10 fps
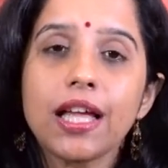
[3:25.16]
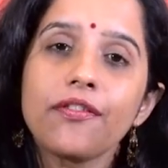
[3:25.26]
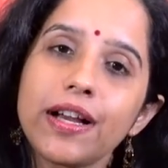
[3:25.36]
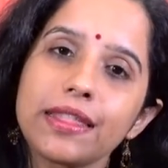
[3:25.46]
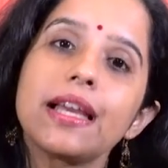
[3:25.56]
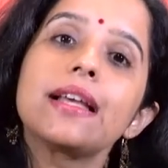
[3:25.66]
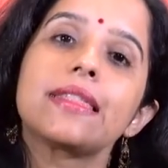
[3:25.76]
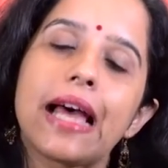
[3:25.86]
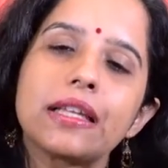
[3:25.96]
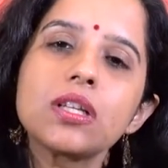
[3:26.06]
If I
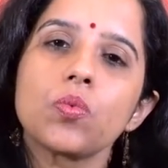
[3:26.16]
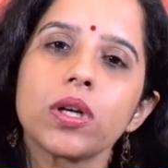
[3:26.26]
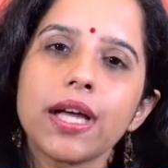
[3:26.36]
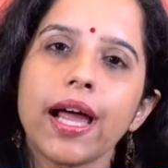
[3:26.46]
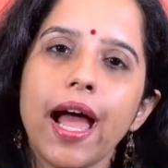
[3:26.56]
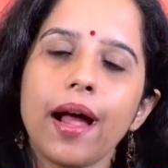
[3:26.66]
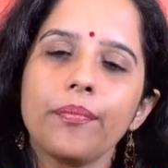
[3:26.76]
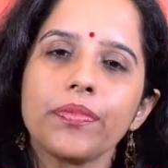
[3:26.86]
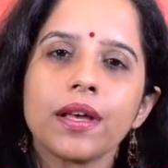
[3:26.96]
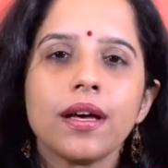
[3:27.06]
think that is what I
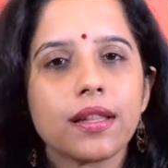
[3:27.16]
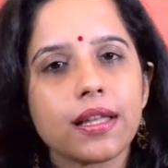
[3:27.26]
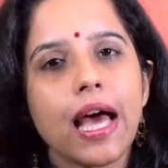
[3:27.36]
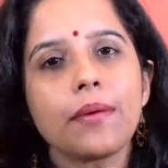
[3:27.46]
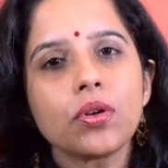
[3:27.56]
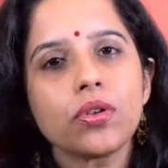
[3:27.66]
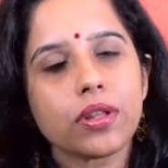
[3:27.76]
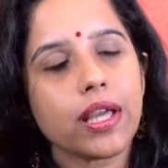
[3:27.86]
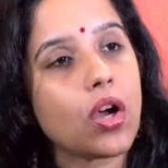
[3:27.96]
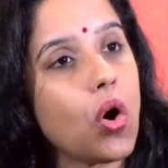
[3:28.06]
am, then I'm going to
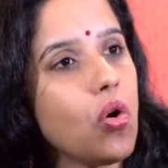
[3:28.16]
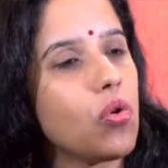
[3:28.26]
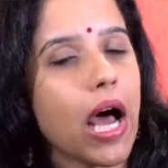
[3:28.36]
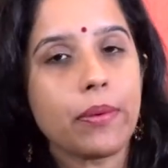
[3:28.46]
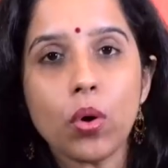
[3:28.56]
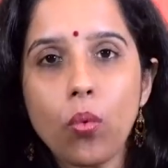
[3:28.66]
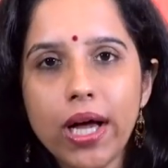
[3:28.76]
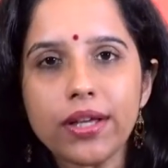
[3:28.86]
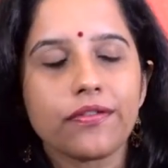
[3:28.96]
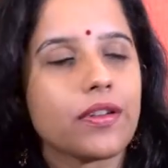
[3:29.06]
think, oh, I'm a
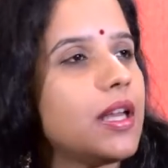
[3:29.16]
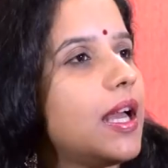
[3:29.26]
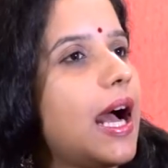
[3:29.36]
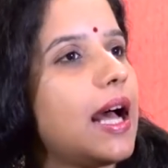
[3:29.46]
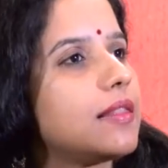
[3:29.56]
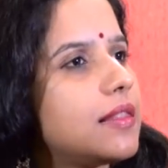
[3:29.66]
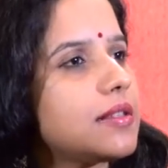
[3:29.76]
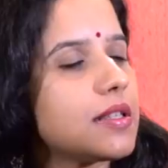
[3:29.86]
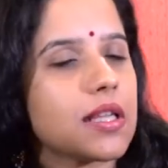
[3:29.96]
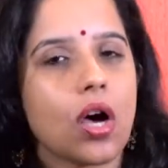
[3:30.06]
wife, and
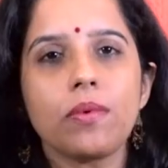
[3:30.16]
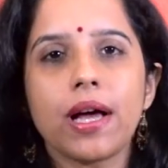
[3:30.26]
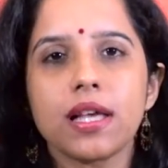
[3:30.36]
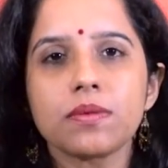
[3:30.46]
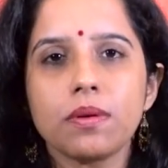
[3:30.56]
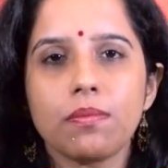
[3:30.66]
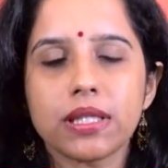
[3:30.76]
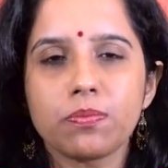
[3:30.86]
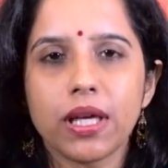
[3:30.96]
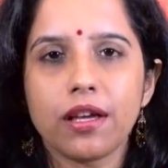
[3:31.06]
this is how my husband
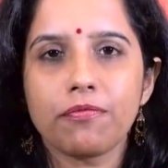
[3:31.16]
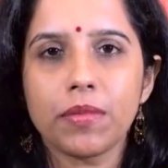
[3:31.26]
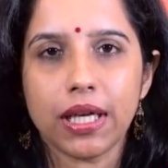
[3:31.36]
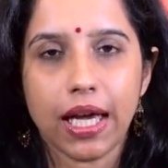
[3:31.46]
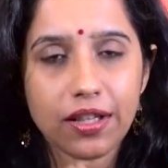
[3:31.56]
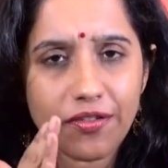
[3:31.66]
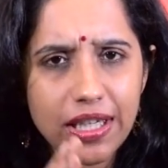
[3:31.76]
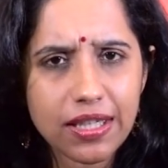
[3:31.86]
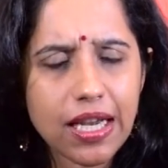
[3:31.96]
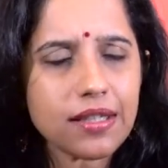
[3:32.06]
must behave me. And if he
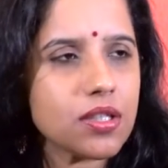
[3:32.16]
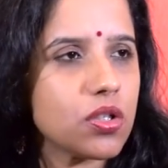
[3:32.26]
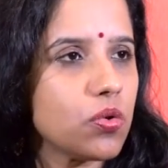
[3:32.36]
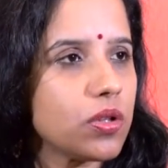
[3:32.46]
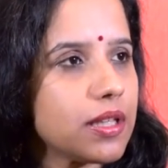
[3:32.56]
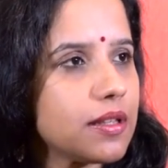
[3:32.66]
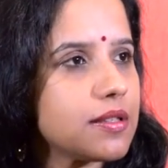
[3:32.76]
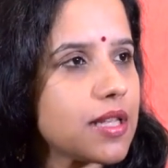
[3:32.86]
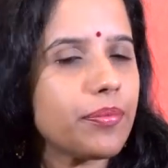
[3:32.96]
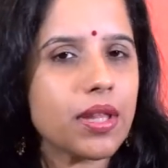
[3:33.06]
doesn't do that,
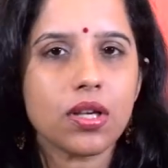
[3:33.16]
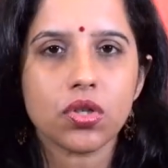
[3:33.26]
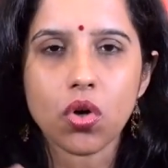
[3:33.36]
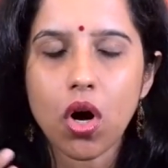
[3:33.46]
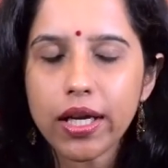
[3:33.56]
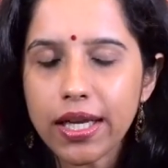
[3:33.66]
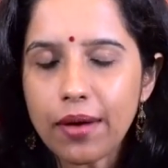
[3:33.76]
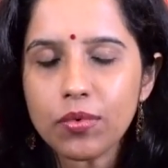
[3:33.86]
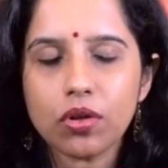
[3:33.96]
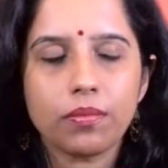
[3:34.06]
then something is wrong, and
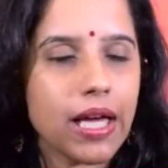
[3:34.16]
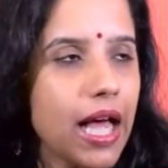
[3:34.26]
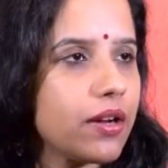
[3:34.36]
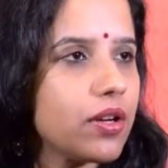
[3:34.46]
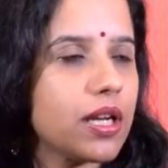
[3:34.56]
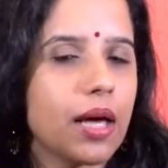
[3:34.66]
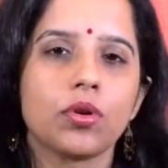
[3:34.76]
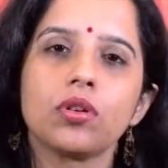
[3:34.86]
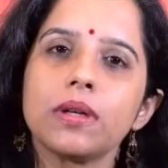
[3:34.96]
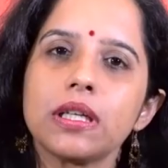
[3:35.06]
I'm going to be angry, and I'm
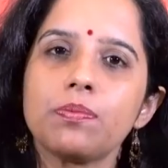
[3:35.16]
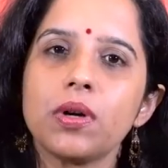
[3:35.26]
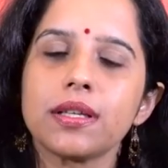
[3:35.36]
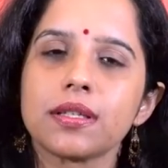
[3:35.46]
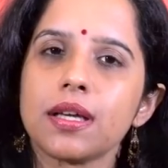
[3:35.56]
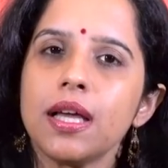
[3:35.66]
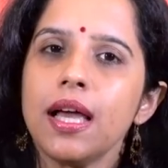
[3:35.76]
going to be depressed.